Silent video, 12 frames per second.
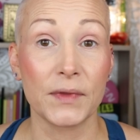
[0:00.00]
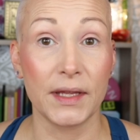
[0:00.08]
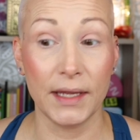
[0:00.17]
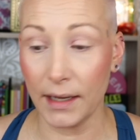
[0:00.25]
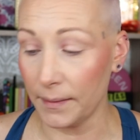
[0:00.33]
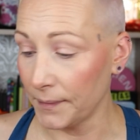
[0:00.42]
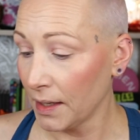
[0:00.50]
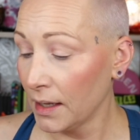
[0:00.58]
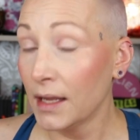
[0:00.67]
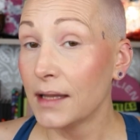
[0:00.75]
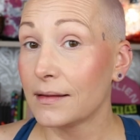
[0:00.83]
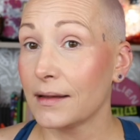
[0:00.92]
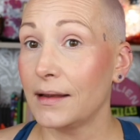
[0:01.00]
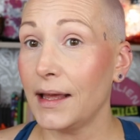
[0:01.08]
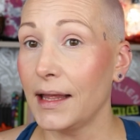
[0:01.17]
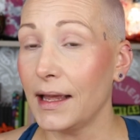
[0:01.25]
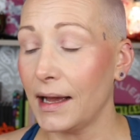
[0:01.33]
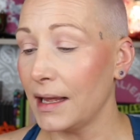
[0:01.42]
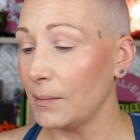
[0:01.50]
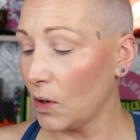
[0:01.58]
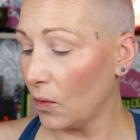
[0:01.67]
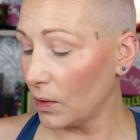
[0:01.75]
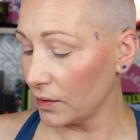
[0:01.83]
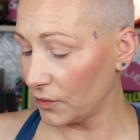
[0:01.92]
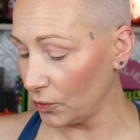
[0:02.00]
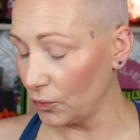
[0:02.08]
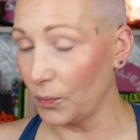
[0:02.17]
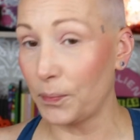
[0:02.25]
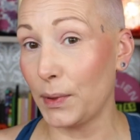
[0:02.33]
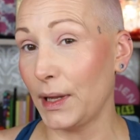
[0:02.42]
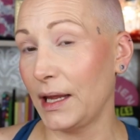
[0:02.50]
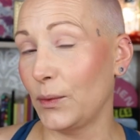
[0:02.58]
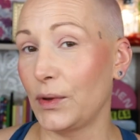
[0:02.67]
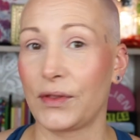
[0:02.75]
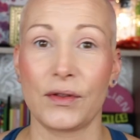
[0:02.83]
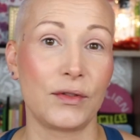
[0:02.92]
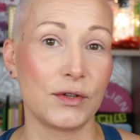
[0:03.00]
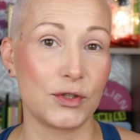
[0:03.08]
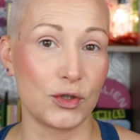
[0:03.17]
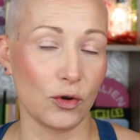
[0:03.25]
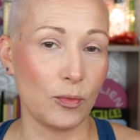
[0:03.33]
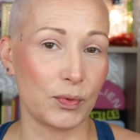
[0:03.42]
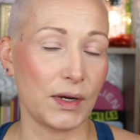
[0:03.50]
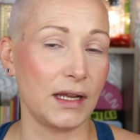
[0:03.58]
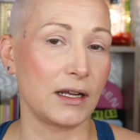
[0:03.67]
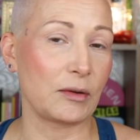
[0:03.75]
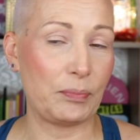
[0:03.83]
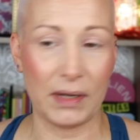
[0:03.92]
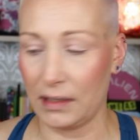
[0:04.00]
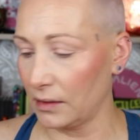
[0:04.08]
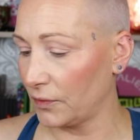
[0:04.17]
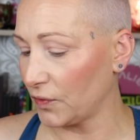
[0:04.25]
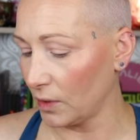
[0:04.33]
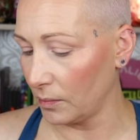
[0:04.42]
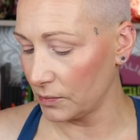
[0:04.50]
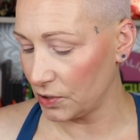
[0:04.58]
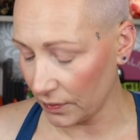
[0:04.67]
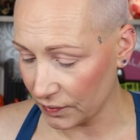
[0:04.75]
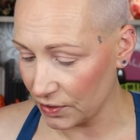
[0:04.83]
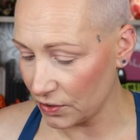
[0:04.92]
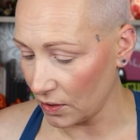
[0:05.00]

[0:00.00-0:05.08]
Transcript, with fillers: yeah, today I'm going to play with the Jawbreaker palette from Jeffree